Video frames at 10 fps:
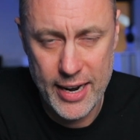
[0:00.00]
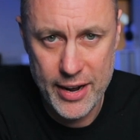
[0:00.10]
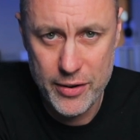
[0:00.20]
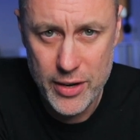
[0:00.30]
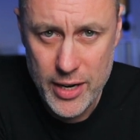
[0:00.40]
and
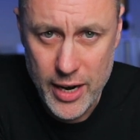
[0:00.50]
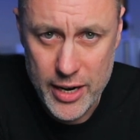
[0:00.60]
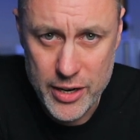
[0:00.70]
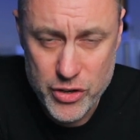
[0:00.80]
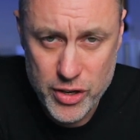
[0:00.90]
out,
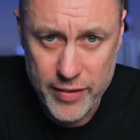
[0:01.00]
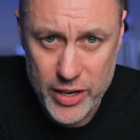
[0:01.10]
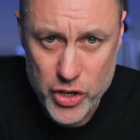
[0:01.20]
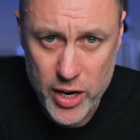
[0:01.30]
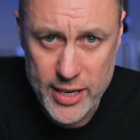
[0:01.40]
and give it
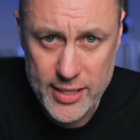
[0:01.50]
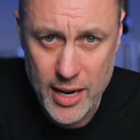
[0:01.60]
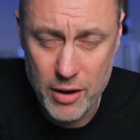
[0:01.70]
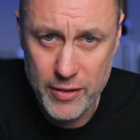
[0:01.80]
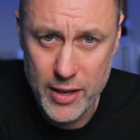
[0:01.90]
a try
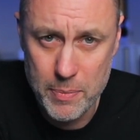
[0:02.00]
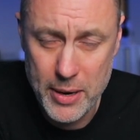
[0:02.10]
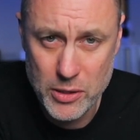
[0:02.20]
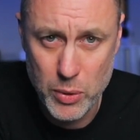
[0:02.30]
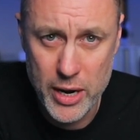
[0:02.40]
yourself. I think the
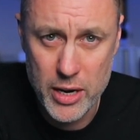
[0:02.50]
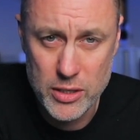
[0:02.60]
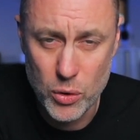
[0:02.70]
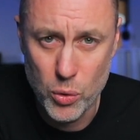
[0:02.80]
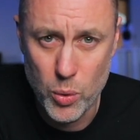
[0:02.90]
best way
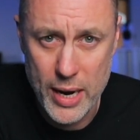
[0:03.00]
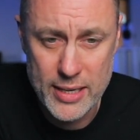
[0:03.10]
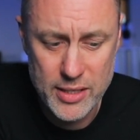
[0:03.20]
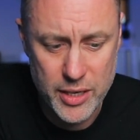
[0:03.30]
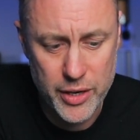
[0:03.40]
is
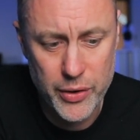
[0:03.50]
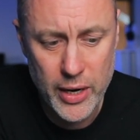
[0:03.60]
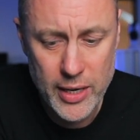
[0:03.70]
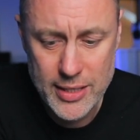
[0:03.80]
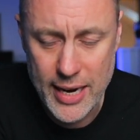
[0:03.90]
always to
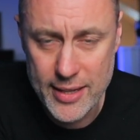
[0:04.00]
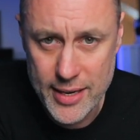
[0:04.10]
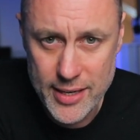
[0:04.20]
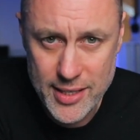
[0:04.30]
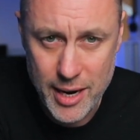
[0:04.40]
take
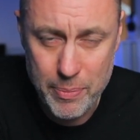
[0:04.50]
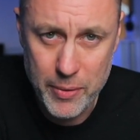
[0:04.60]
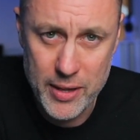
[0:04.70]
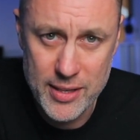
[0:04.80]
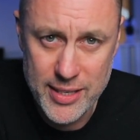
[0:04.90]
the tip
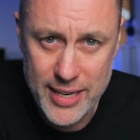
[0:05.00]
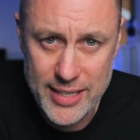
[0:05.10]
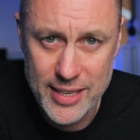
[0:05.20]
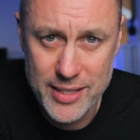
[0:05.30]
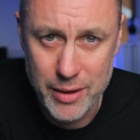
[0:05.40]
and the
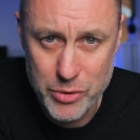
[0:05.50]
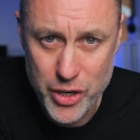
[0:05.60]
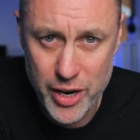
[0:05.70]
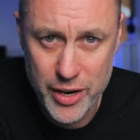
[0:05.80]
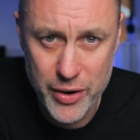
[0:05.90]
settings that I'm
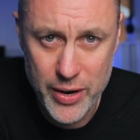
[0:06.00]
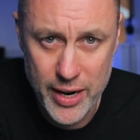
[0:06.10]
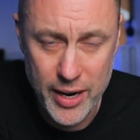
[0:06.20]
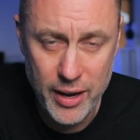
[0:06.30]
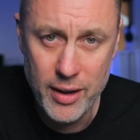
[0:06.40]
showing you
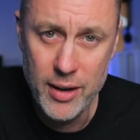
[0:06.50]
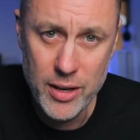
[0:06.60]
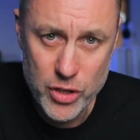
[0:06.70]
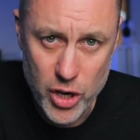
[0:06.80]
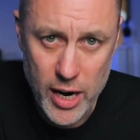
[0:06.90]
here,
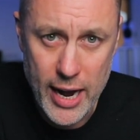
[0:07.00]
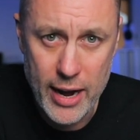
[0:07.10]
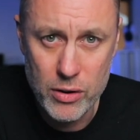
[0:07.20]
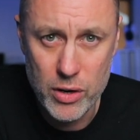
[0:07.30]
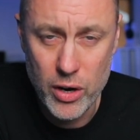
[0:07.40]
try it
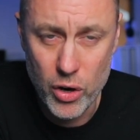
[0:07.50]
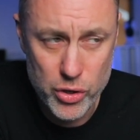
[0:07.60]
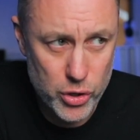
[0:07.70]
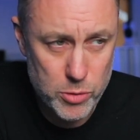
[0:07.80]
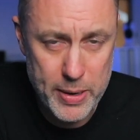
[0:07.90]
out on
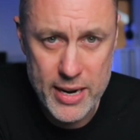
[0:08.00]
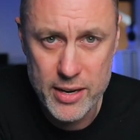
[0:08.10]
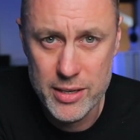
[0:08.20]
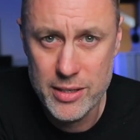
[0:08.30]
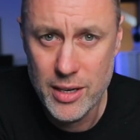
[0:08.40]
your
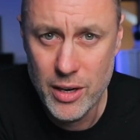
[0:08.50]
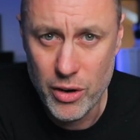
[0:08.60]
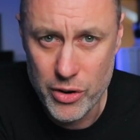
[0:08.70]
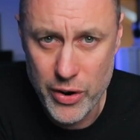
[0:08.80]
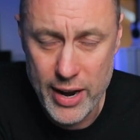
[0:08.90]
speakers,
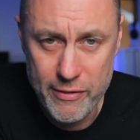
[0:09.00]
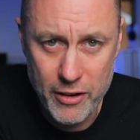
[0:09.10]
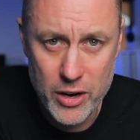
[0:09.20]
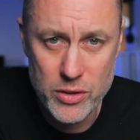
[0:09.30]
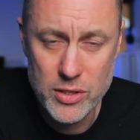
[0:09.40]
on your
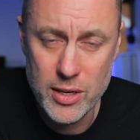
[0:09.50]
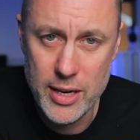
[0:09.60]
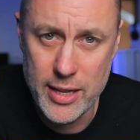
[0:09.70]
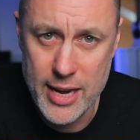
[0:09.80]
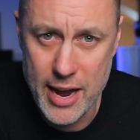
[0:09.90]
headphones,
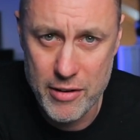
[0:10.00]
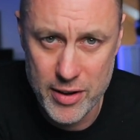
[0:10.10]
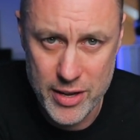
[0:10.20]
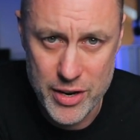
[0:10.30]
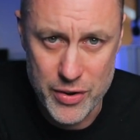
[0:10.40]
in the
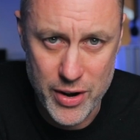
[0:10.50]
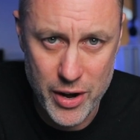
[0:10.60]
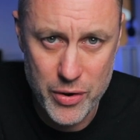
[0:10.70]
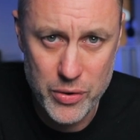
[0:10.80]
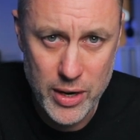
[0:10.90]
area that you
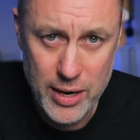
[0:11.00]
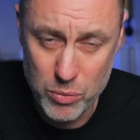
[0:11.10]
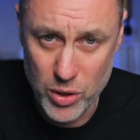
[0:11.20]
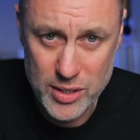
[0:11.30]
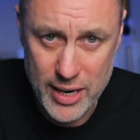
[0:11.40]
know
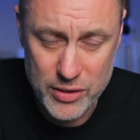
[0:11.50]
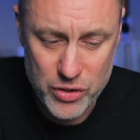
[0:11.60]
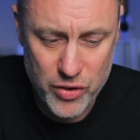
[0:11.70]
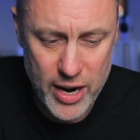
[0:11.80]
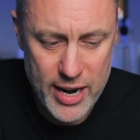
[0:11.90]
what sounds
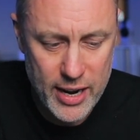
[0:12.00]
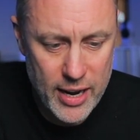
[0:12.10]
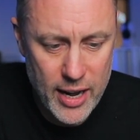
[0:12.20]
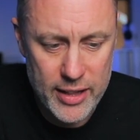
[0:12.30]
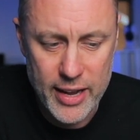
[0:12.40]
great,
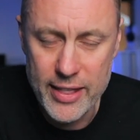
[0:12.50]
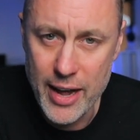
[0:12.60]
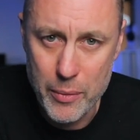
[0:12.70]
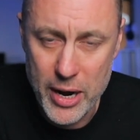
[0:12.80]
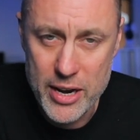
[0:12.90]
and then
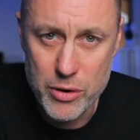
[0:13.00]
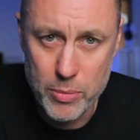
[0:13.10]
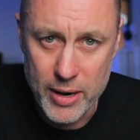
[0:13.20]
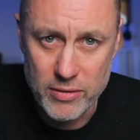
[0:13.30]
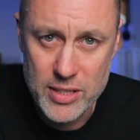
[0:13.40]
that way you'll
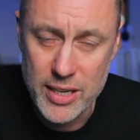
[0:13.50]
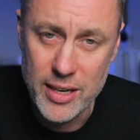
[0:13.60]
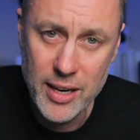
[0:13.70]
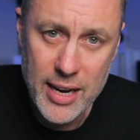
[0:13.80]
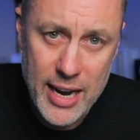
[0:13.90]
be able
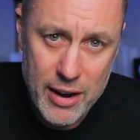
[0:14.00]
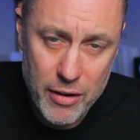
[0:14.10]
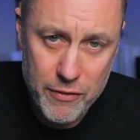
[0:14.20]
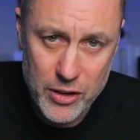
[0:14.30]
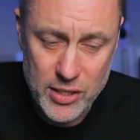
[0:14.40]
to hear
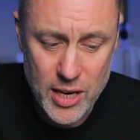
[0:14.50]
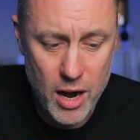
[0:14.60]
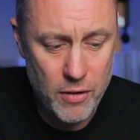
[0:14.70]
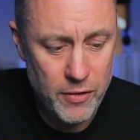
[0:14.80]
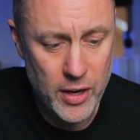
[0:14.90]
it for
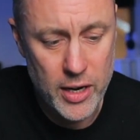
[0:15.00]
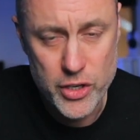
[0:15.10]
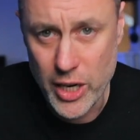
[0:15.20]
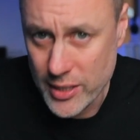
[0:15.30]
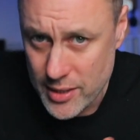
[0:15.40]
yourself,
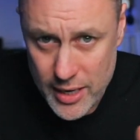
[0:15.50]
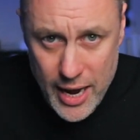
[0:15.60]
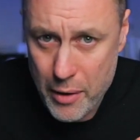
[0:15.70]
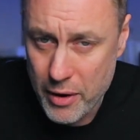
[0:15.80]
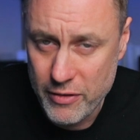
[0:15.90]
adjust it
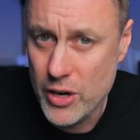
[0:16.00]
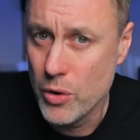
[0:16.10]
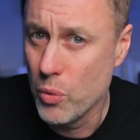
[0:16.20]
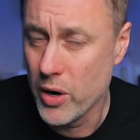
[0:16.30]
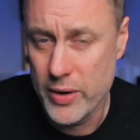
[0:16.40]
however
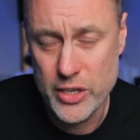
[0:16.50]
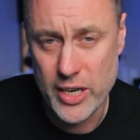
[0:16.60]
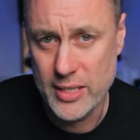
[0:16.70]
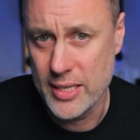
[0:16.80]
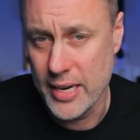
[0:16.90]
you want to
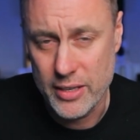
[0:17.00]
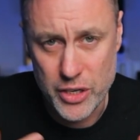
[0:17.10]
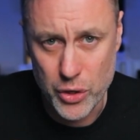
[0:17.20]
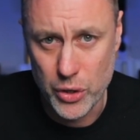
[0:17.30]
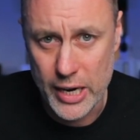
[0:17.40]
adjust it
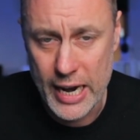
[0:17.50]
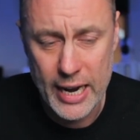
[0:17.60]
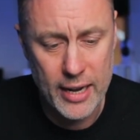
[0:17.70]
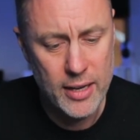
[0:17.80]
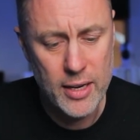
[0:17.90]
to your
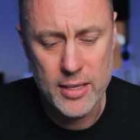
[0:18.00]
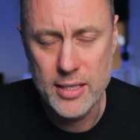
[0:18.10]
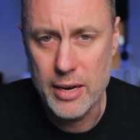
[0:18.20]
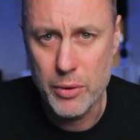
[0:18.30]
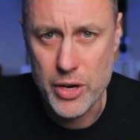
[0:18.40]
ear, and
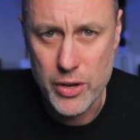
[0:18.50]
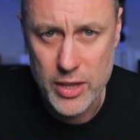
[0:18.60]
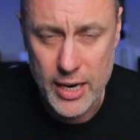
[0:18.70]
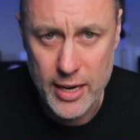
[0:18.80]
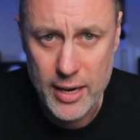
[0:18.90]
see what you
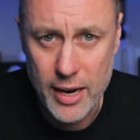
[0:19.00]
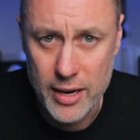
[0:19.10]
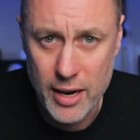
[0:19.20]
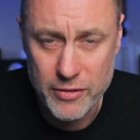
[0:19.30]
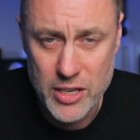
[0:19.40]
think.
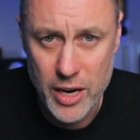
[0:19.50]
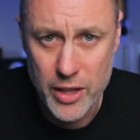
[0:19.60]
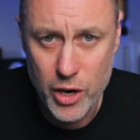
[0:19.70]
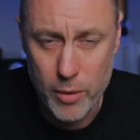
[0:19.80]
I'd love to know in the